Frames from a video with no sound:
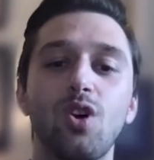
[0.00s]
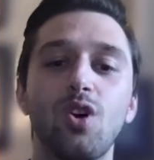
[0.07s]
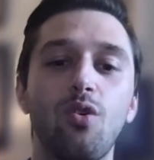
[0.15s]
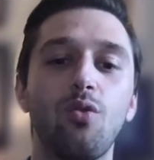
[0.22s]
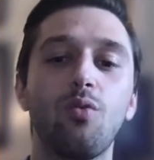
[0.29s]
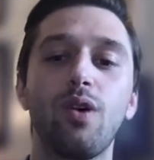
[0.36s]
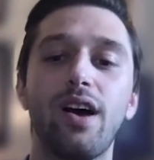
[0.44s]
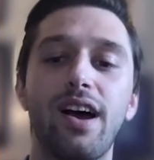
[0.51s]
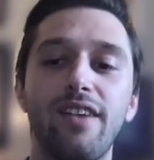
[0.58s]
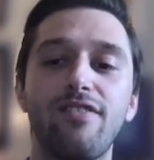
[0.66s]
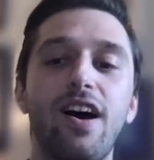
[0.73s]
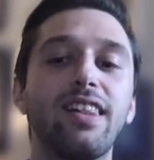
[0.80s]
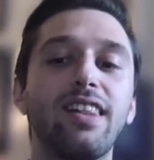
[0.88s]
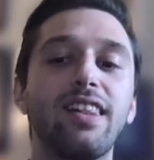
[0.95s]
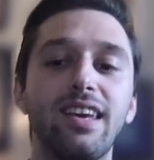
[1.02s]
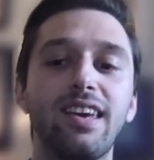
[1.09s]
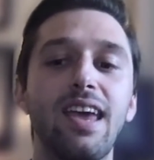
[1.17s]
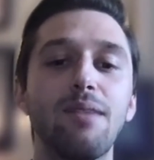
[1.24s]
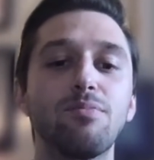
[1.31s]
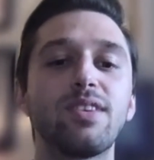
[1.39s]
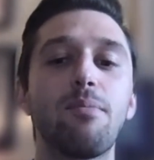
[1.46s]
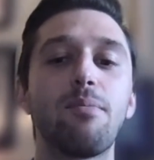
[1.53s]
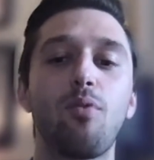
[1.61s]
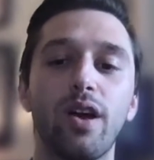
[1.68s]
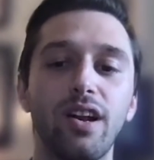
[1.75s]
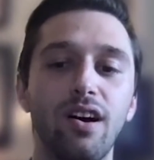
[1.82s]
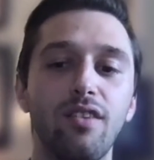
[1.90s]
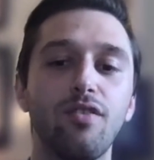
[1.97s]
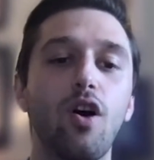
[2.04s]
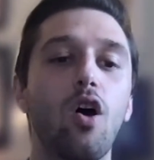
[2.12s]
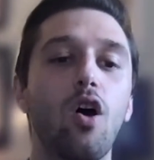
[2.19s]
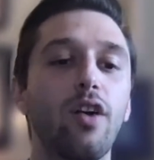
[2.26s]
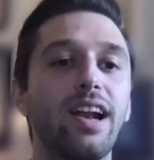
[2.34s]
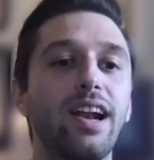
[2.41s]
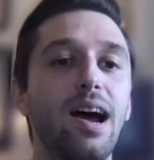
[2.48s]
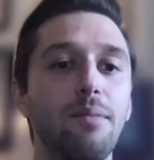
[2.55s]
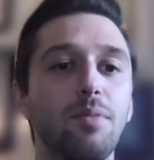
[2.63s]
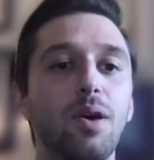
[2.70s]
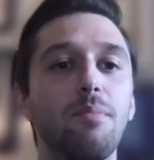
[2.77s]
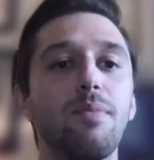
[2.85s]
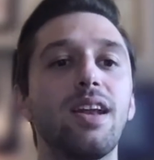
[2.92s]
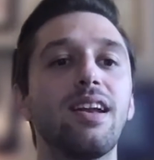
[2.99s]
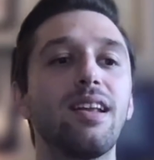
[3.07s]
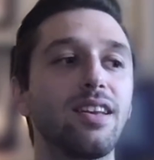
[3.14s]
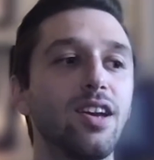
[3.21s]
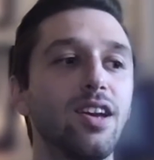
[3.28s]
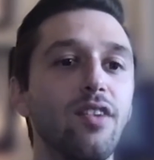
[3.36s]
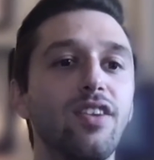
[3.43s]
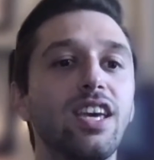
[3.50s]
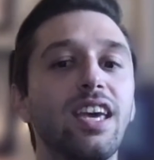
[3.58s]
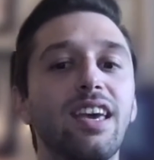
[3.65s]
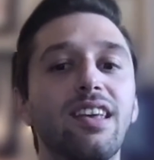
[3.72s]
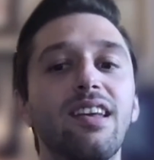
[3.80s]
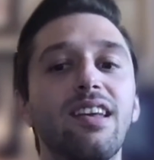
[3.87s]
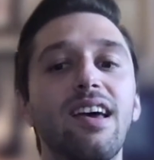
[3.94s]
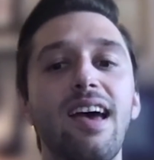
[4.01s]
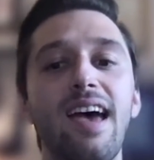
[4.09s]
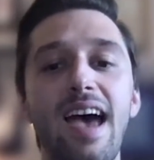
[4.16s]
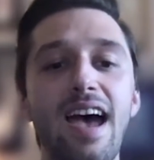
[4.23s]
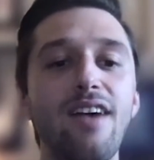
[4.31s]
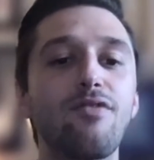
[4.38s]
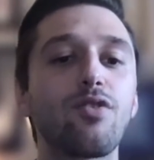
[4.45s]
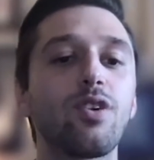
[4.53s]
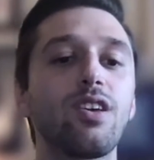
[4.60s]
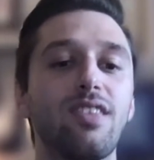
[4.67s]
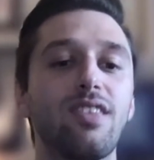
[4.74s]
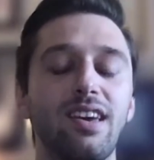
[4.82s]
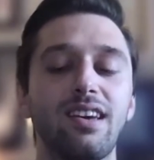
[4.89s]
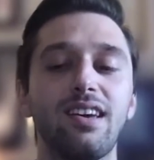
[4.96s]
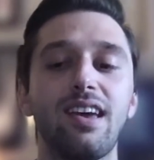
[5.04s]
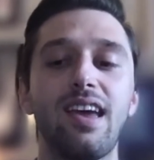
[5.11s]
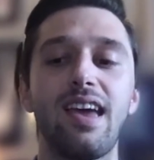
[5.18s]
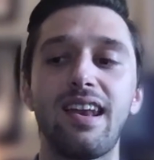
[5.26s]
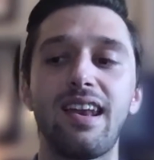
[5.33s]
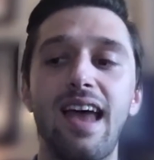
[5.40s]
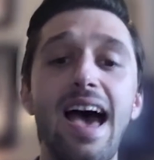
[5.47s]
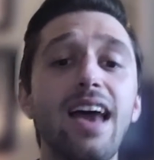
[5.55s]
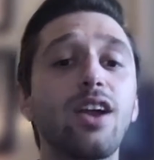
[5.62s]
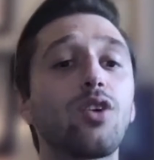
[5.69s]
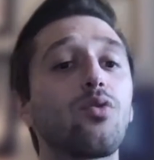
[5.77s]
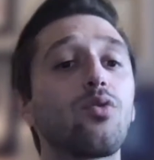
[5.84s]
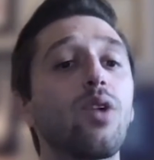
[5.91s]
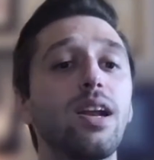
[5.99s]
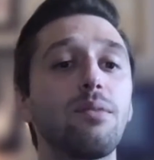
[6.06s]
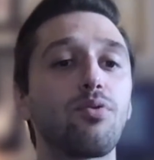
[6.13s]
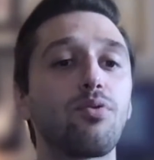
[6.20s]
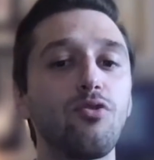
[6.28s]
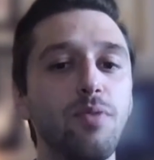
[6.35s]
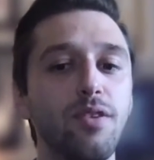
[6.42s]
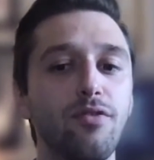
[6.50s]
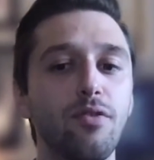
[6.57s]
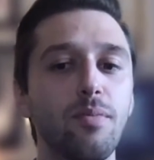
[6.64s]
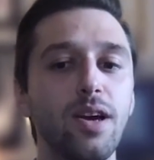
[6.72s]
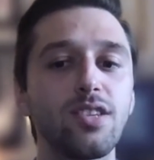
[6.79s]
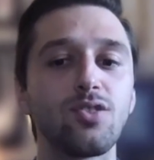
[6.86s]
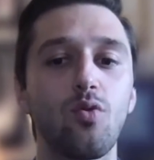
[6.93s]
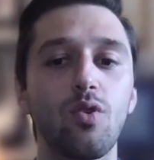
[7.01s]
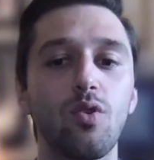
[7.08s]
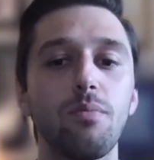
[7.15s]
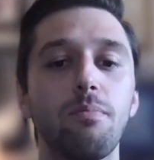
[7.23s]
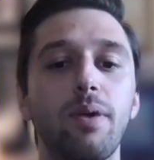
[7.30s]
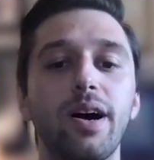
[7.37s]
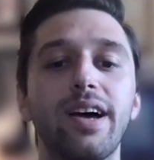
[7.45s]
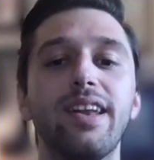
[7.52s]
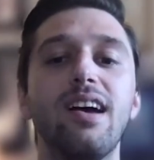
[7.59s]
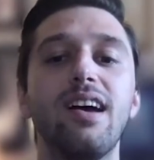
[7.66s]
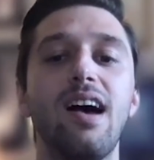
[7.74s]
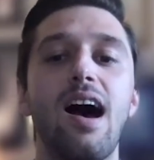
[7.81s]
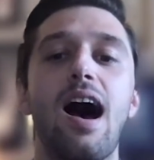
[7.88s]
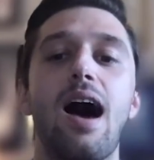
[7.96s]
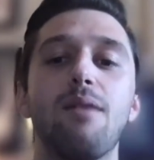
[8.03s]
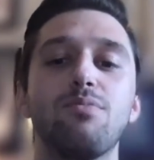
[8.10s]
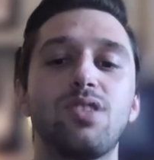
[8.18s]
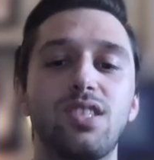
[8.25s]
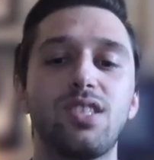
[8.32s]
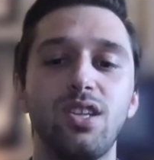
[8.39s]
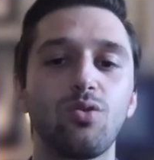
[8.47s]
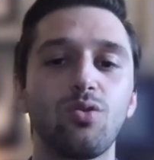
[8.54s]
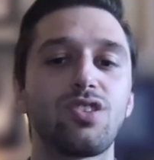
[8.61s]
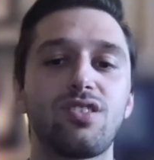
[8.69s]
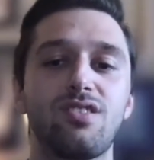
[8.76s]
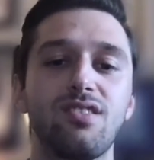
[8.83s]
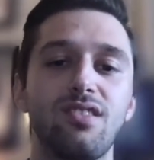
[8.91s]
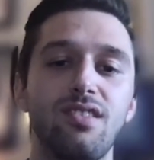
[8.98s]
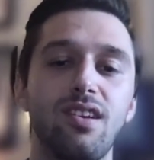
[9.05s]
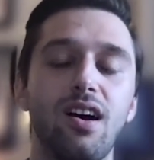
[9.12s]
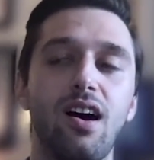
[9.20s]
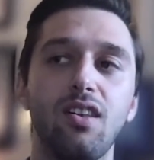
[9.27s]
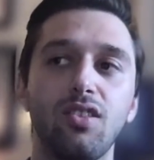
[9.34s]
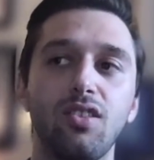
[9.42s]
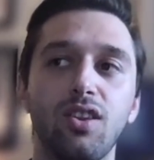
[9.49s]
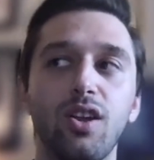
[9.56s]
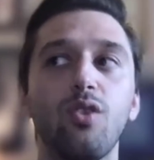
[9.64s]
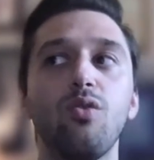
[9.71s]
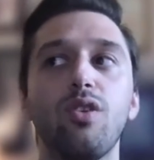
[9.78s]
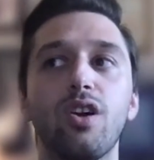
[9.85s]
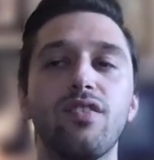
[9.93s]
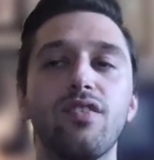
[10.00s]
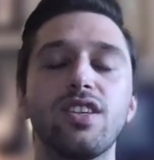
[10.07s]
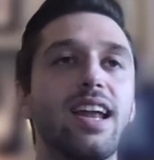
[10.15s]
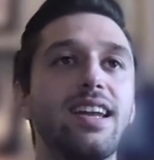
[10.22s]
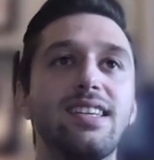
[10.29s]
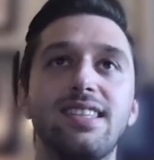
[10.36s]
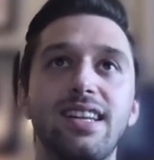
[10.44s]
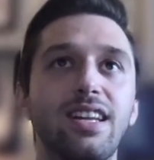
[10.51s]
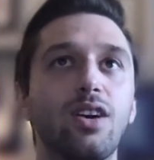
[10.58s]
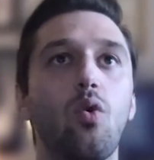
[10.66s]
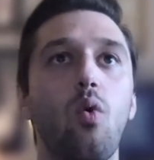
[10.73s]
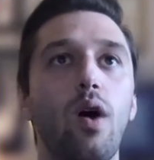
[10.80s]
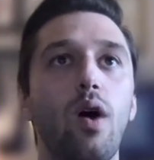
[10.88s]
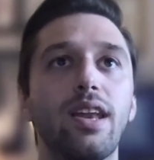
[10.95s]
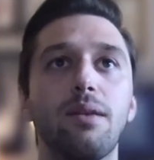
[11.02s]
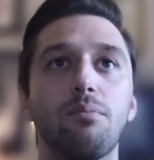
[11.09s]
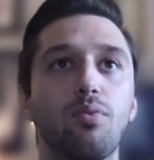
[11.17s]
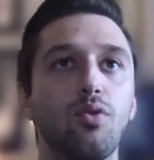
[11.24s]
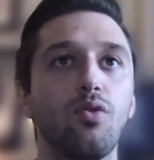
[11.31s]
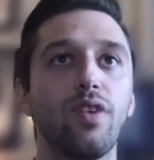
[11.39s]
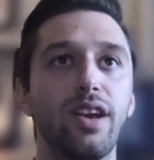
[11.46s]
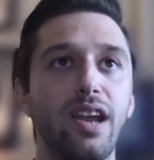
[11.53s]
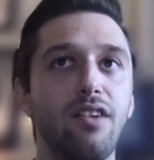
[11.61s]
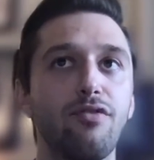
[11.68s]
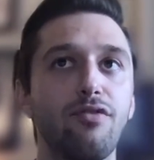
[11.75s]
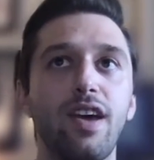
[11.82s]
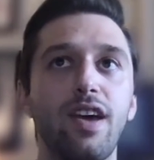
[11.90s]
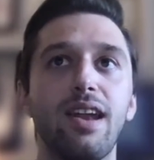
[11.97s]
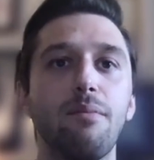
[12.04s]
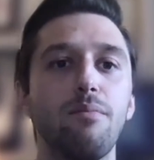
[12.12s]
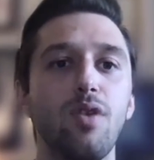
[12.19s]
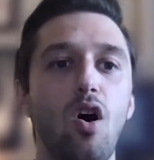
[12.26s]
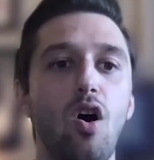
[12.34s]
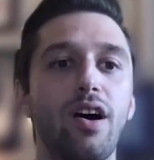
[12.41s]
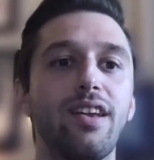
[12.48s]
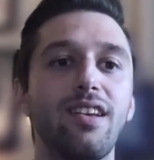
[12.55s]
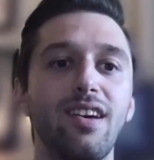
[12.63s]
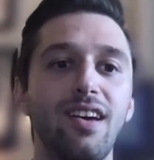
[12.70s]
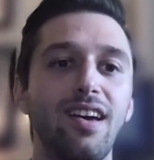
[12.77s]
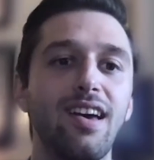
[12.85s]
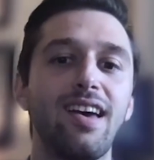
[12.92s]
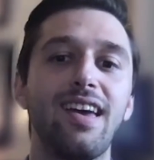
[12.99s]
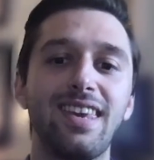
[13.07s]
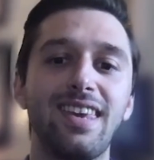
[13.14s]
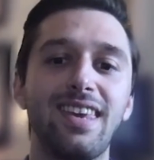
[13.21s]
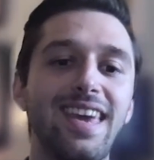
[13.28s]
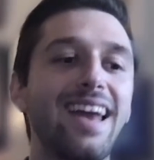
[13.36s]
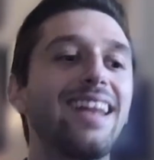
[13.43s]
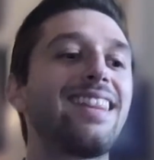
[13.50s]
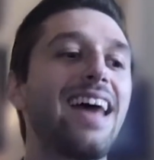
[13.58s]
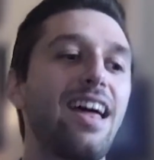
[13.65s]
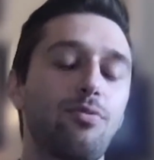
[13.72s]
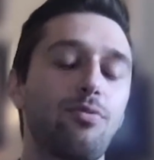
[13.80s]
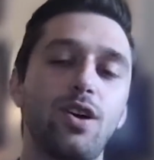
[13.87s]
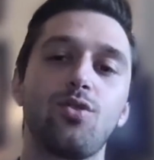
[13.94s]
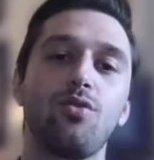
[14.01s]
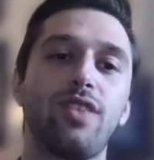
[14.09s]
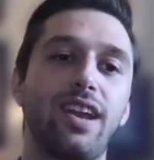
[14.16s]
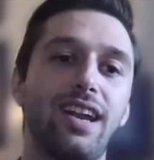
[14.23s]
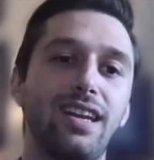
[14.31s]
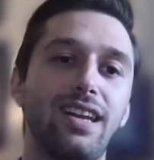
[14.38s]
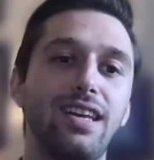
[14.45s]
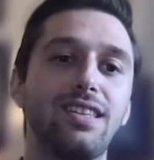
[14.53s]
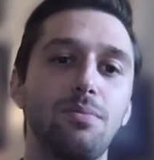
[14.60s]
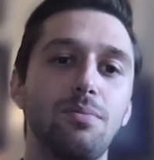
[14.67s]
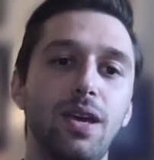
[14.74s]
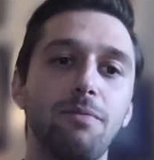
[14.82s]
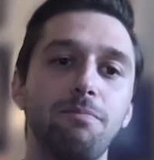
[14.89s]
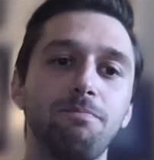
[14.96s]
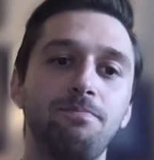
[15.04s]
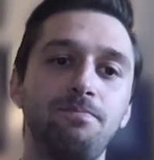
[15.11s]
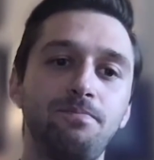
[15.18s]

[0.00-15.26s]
So I finally came to that point of, all right, I'm committed and giving in everything and had a great improvement for my score, but I'm still just a little nervous that I didn't quite improve enough and I'm not yet at that threshold that I need to be.